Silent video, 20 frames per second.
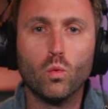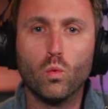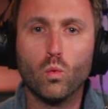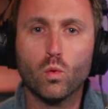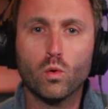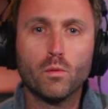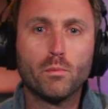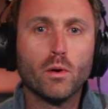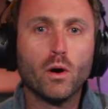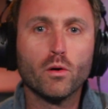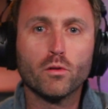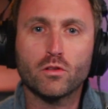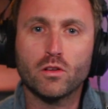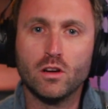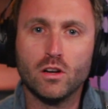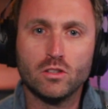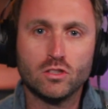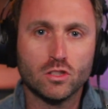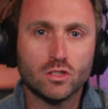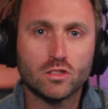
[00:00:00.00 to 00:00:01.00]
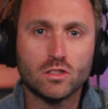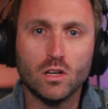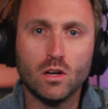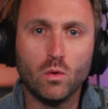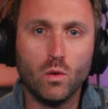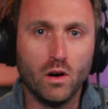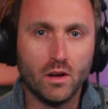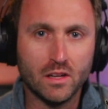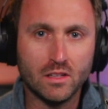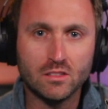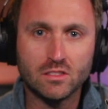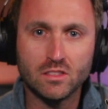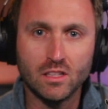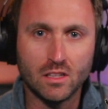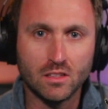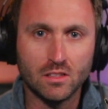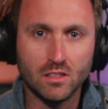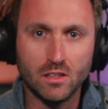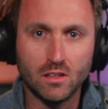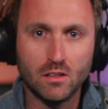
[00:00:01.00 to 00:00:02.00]
we're both going to just go on
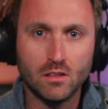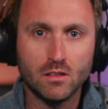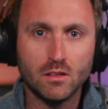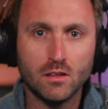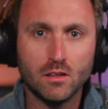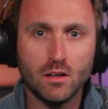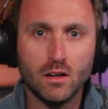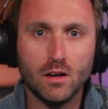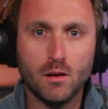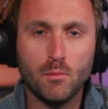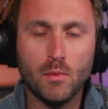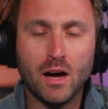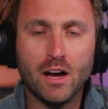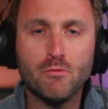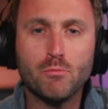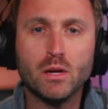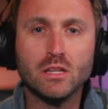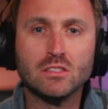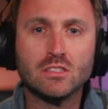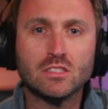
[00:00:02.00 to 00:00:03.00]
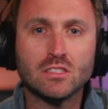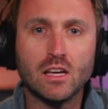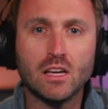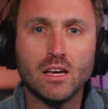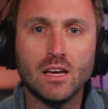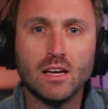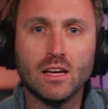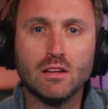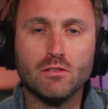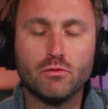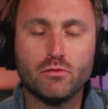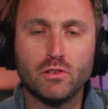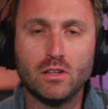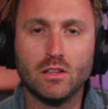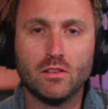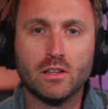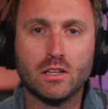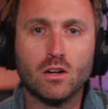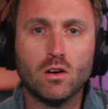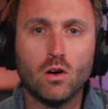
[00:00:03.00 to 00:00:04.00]
instinct here. I've been saying and
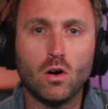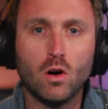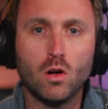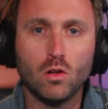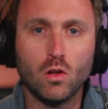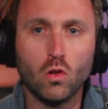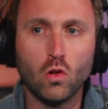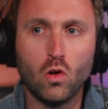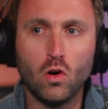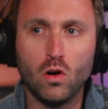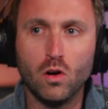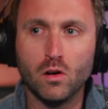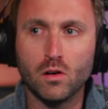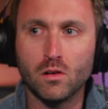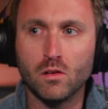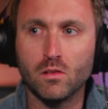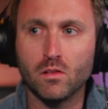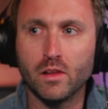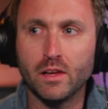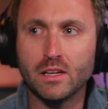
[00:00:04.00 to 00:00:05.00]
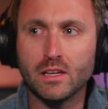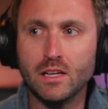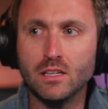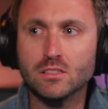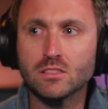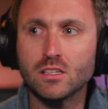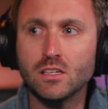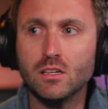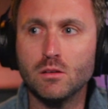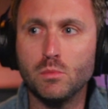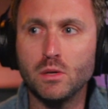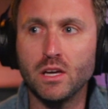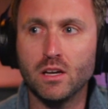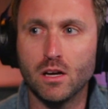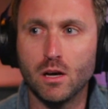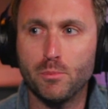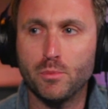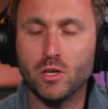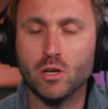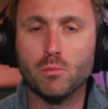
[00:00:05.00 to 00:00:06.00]
feeling all along, like it's going to be an
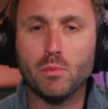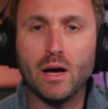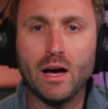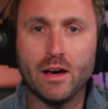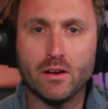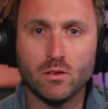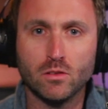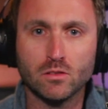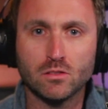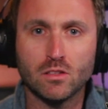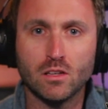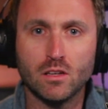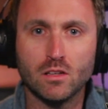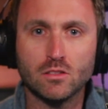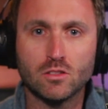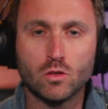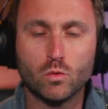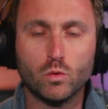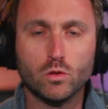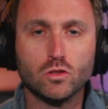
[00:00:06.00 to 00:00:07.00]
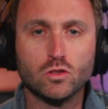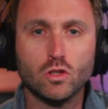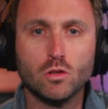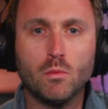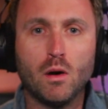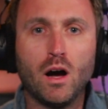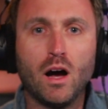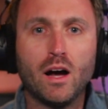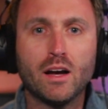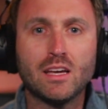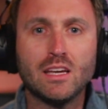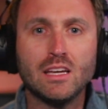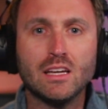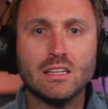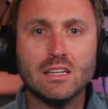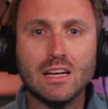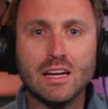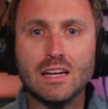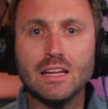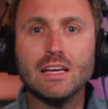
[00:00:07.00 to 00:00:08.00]
uphill battle to resume hockey
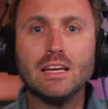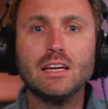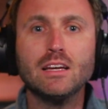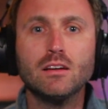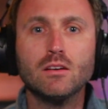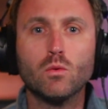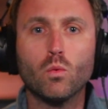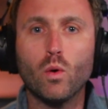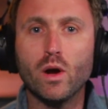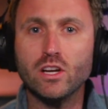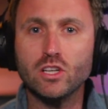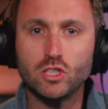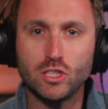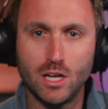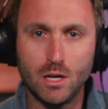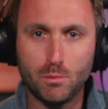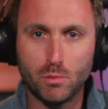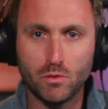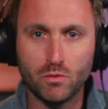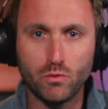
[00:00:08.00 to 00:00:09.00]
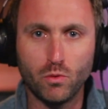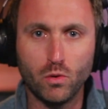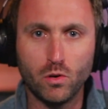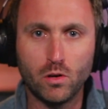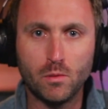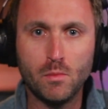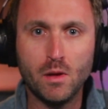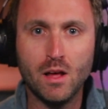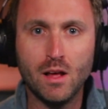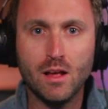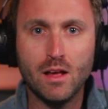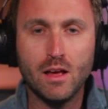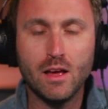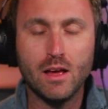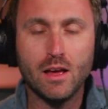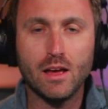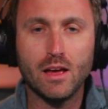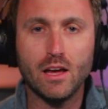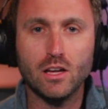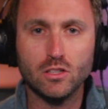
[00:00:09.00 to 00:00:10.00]
in any way, shape or form
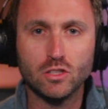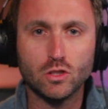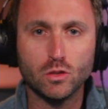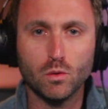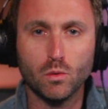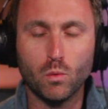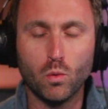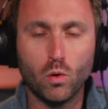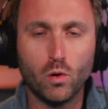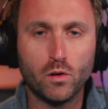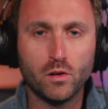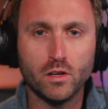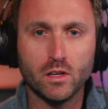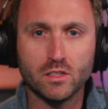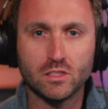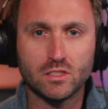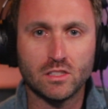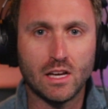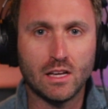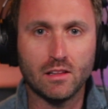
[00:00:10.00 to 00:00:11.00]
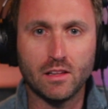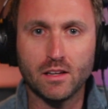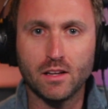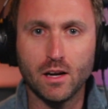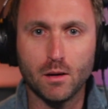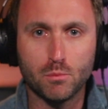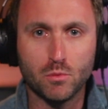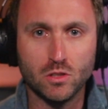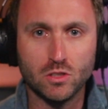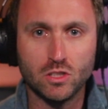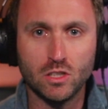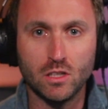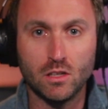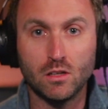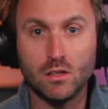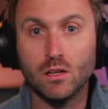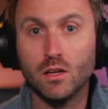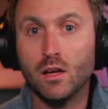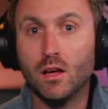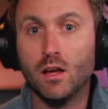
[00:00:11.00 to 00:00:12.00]
and to award a Stanley Cup this
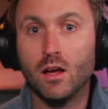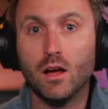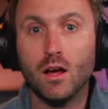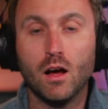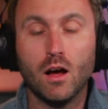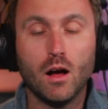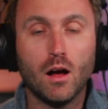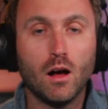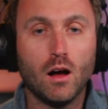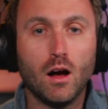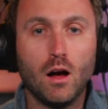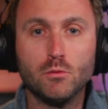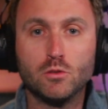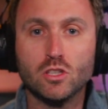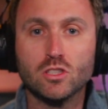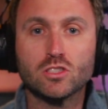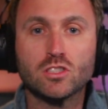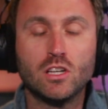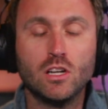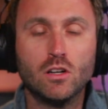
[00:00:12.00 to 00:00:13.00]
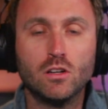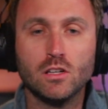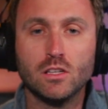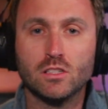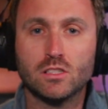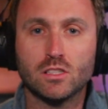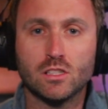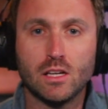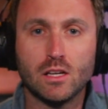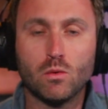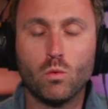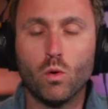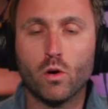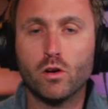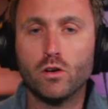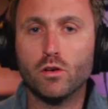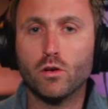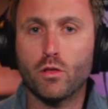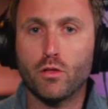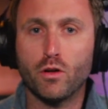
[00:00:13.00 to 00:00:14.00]
year. I'm just curious, like,
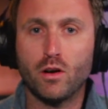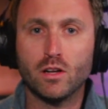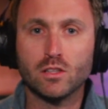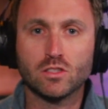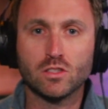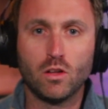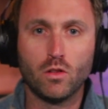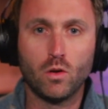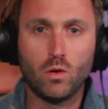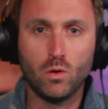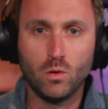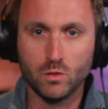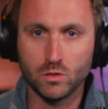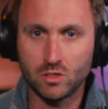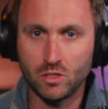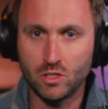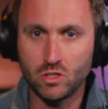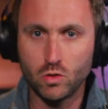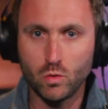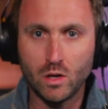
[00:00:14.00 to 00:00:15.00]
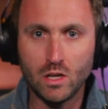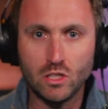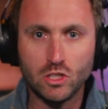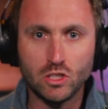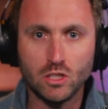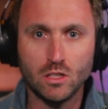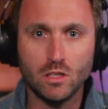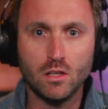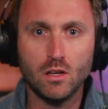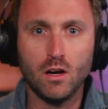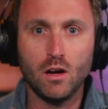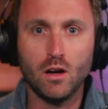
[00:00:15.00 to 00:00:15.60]
what are your thoughts on the whole situation